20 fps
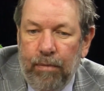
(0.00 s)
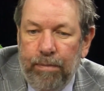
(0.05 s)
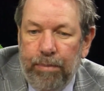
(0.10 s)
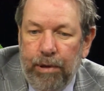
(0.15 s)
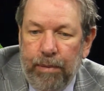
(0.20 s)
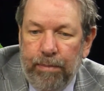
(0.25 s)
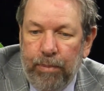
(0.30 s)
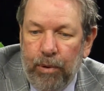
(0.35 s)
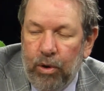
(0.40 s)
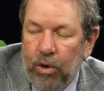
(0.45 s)

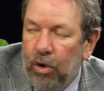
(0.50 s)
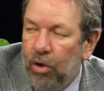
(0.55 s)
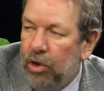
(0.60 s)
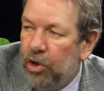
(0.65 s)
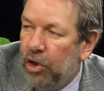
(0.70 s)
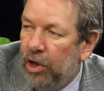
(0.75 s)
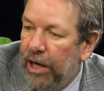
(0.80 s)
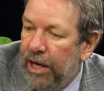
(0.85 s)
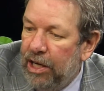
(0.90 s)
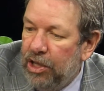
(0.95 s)
people go
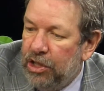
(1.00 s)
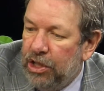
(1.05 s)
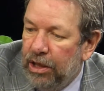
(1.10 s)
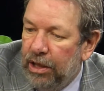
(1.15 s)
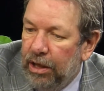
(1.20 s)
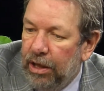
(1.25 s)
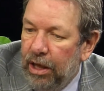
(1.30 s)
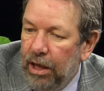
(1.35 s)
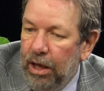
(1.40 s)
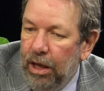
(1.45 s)

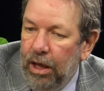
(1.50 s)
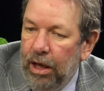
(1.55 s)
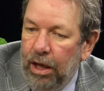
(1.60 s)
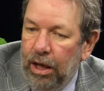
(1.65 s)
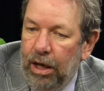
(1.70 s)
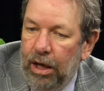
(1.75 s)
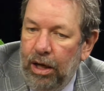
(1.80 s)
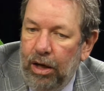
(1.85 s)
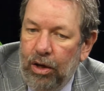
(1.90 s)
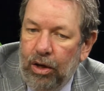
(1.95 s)
crazy,
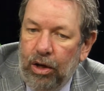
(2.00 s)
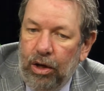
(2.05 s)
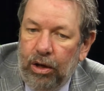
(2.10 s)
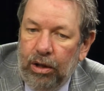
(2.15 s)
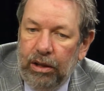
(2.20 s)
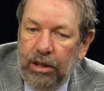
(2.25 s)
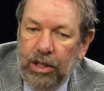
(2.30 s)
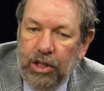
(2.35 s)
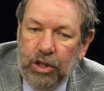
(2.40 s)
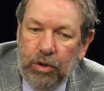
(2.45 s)
or
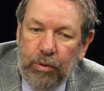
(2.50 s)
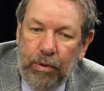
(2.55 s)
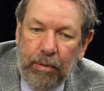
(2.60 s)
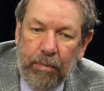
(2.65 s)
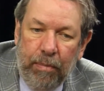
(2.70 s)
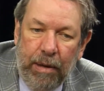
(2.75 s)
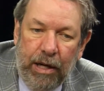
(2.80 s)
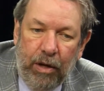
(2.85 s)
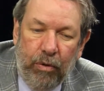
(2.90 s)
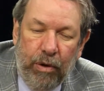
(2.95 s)
at least
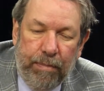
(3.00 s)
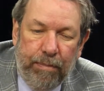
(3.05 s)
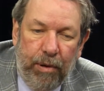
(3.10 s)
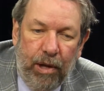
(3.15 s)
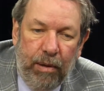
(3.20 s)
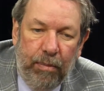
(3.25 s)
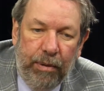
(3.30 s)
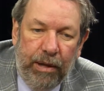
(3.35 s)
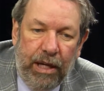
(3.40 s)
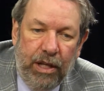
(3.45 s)
many
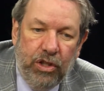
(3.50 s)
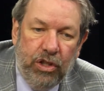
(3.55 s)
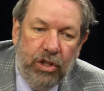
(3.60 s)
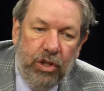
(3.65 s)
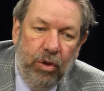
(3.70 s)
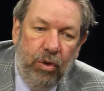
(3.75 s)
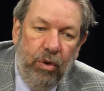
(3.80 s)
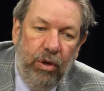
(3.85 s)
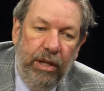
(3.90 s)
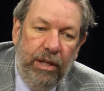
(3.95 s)
Republicans do,